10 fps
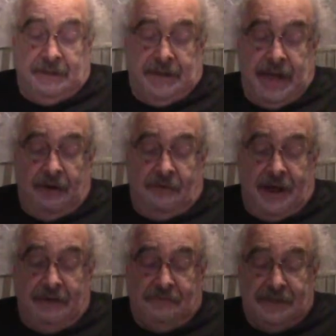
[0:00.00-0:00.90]
Now,
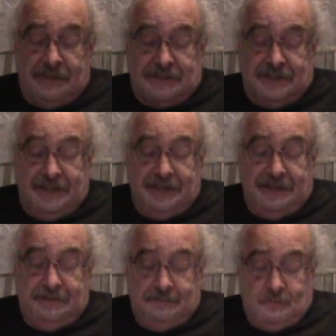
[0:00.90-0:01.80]

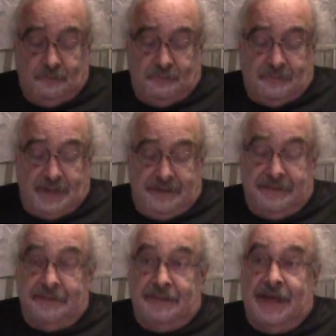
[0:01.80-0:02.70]
obviously,
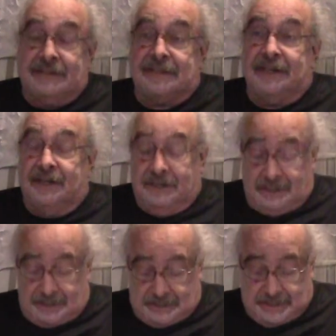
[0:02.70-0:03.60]
that's a
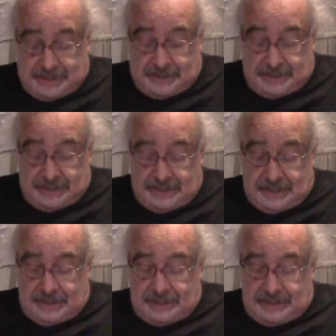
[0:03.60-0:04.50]
lie.
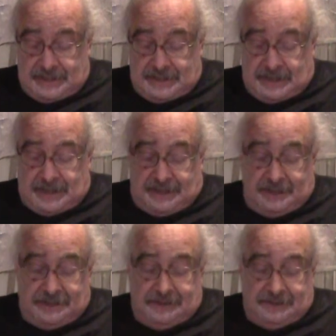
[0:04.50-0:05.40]

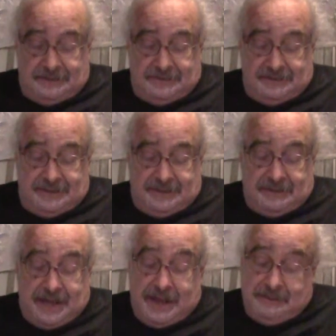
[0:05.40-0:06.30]
Uh,
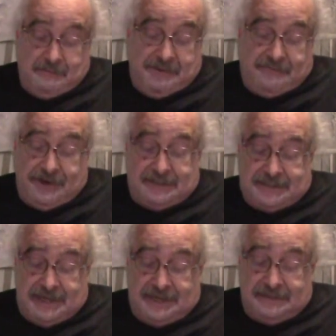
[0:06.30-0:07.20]
and my friend
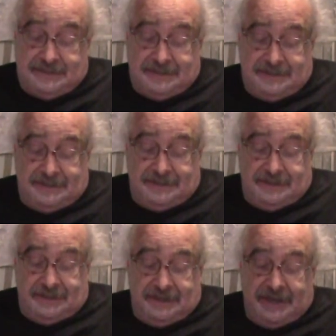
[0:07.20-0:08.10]
says,
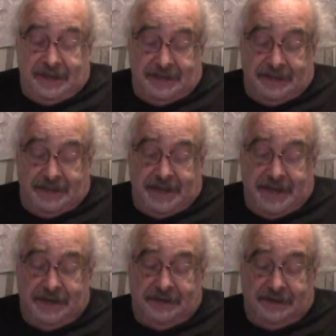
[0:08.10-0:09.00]

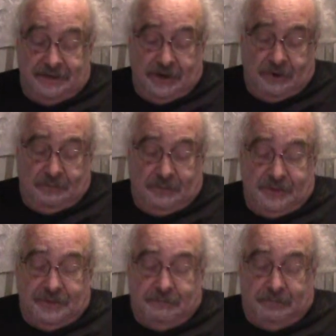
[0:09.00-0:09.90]
he, you know,
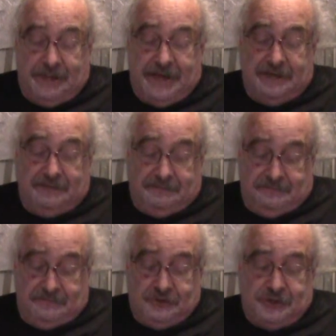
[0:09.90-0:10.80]
the plaintiff,
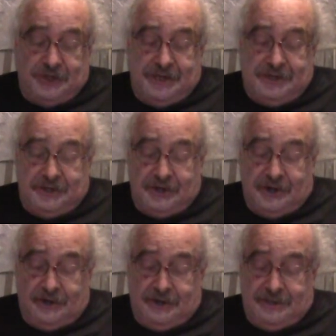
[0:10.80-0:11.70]
she
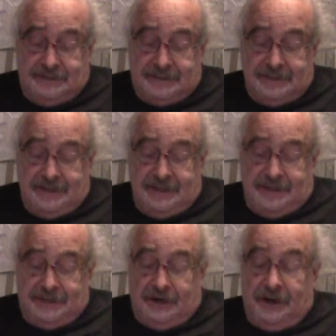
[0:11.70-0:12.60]
denies
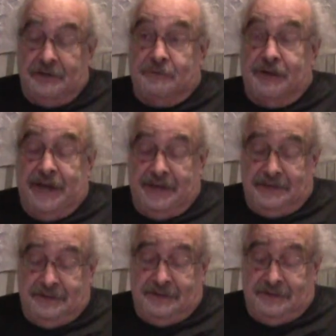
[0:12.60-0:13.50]
that I
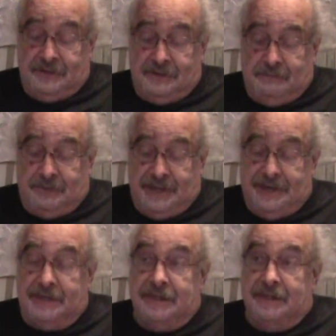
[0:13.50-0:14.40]
created the
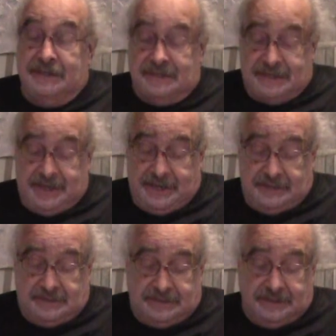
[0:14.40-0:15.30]
complaint in this
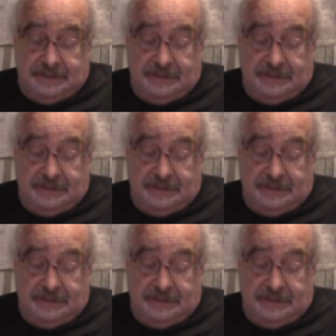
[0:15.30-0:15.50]
case.